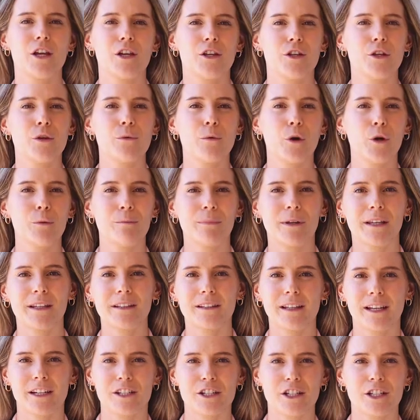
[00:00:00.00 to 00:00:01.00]
You won't be
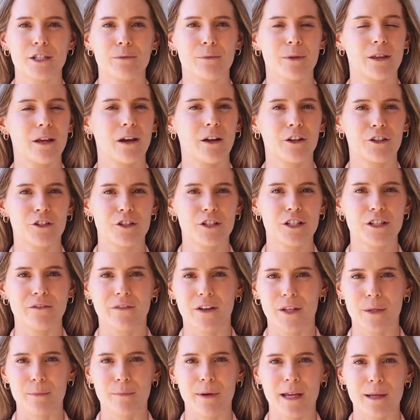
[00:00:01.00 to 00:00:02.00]
in lectures with hundreds of
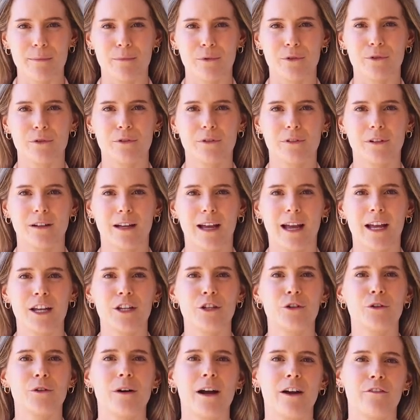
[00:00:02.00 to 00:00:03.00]
other people,
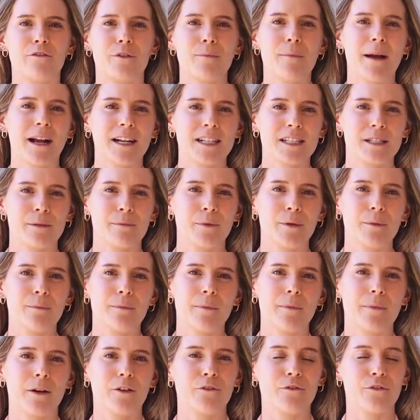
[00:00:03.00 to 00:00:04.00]
and you'll have a
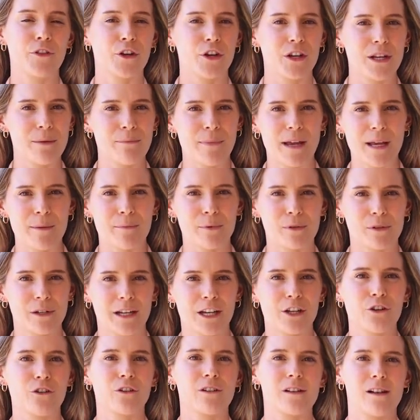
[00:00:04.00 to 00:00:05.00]
maximum of 30 people
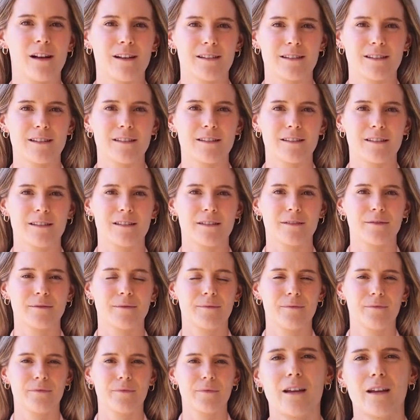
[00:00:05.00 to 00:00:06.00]
in your classes.
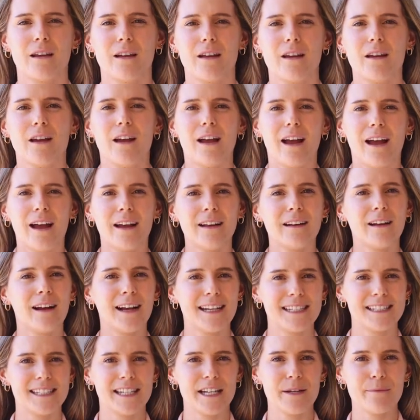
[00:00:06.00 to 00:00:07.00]
At
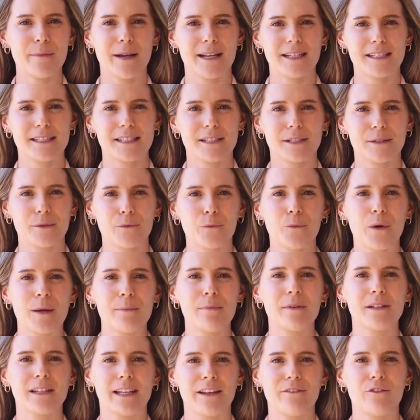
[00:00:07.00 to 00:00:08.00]
ICMS, we
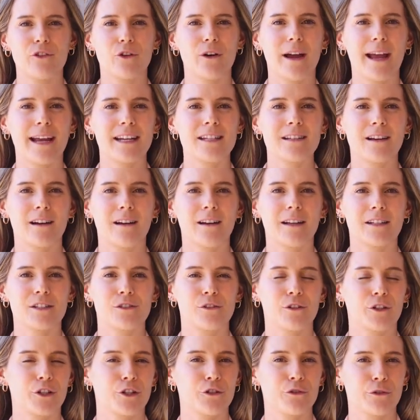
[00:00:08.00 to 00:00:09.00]
believe your ATAR is
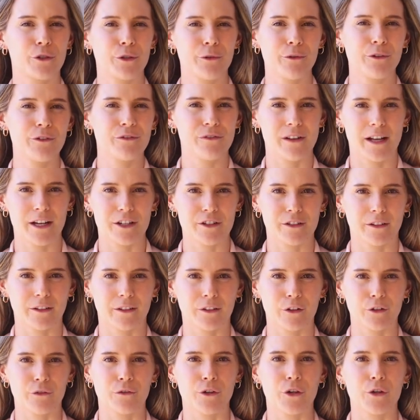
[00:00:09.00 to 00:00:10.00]
not a true
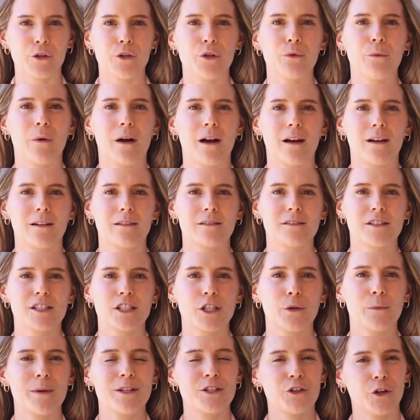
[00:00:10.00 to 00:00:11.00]
reflection of who you are,
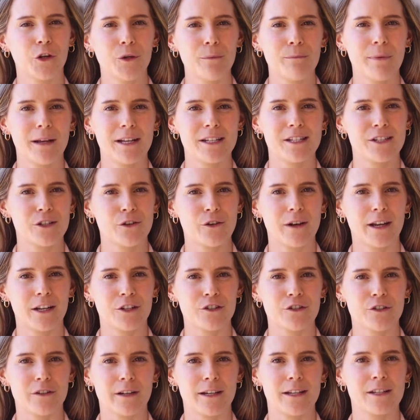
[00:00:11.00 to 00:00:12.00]
so we don't base your
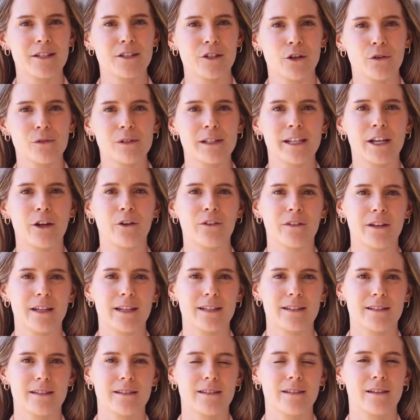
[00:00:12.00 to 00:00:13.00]
entry solely on
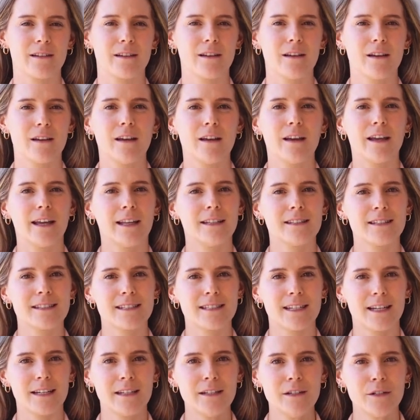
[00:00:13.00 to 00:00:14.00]
this.
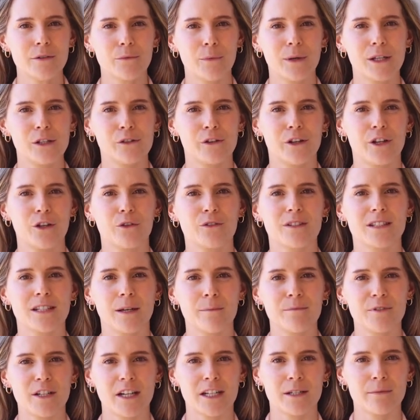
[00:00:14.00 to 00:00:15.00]
Instead, we look at your
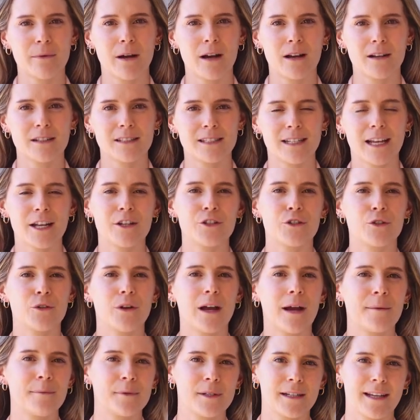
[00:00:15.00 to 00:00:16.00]
subject marks and do
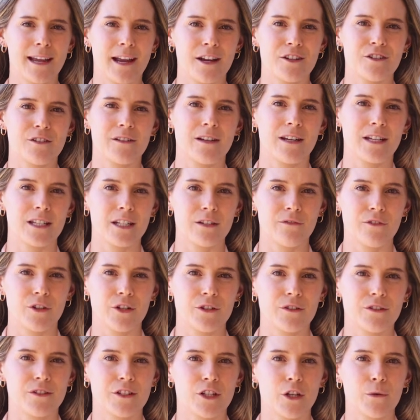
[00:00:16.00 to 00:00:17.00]
application
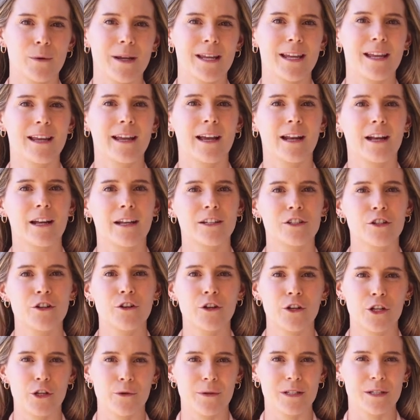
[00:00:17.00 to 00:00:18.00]
interviews so we can get to
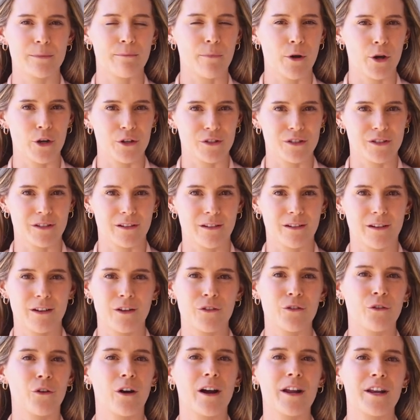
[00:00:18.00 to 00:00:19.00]
know you as a person,
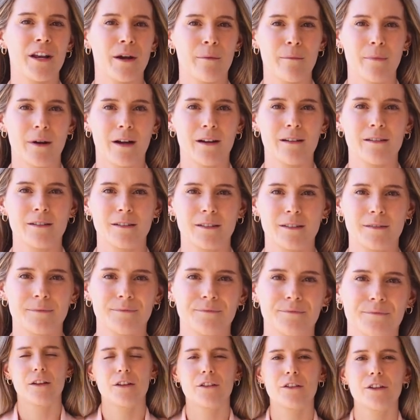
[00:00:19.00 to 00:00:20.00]
not a number.
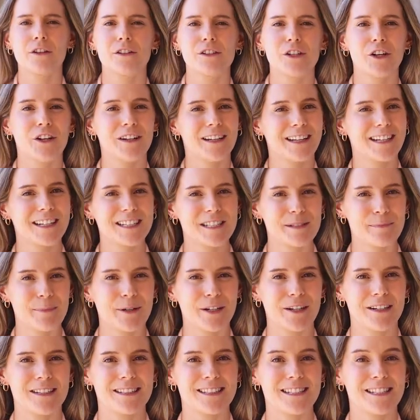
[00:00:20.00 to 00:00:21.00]
The learning
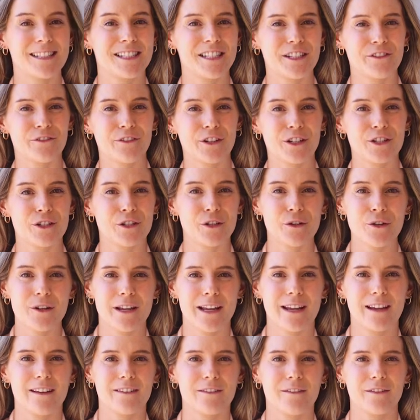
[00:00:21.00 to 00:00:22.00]
experience is different too
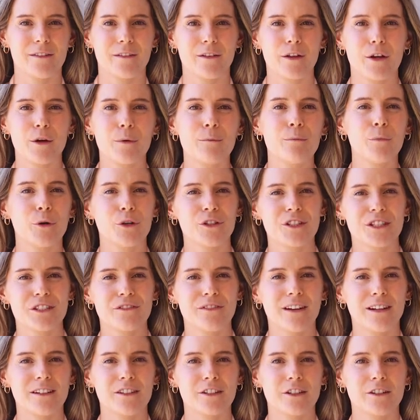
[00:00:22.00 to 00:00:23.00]
here. Most
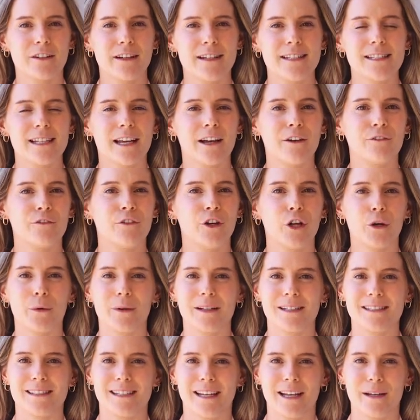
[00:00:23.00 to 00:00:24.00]
of our degrees have no
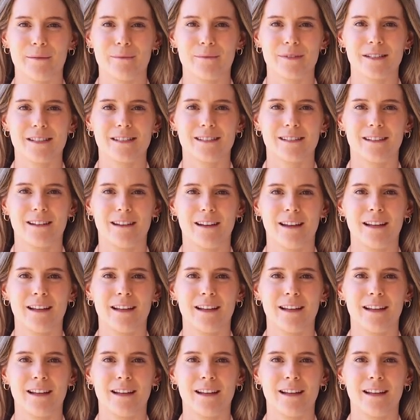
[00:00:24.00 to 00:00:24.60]
exams.